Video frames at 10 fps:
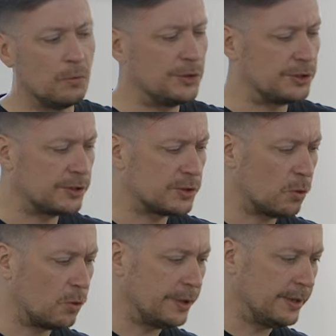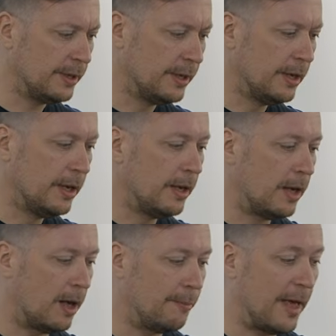which are stored
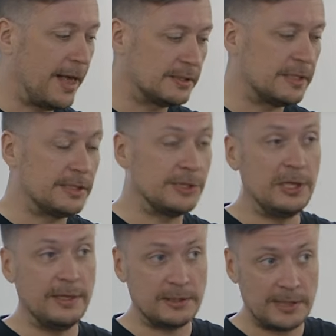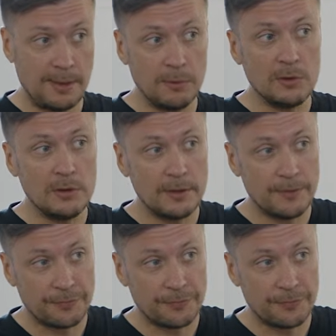as essentially the table